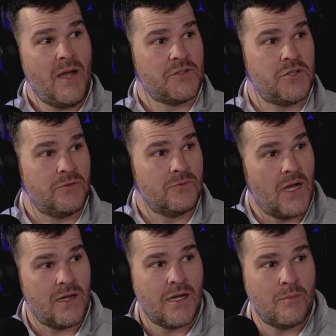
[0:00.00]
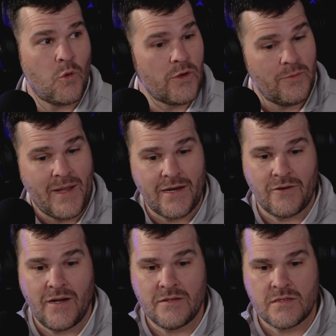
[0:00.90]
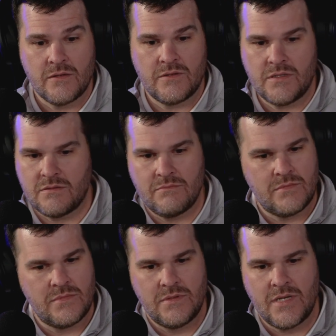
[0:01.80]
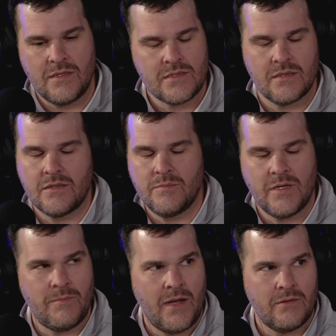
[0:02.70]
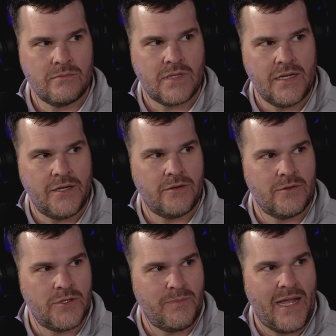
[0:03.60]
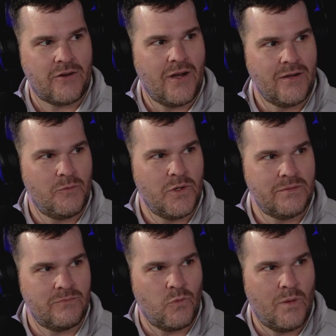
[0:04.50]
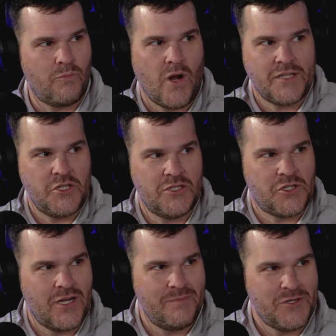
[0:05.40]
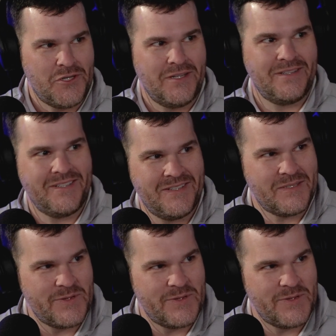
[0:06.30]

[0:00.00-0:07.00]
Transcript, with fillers: about you um, or your background. So just tell us a little bit about kind of your, your background and what, what brought you to Shawnee Mission and to this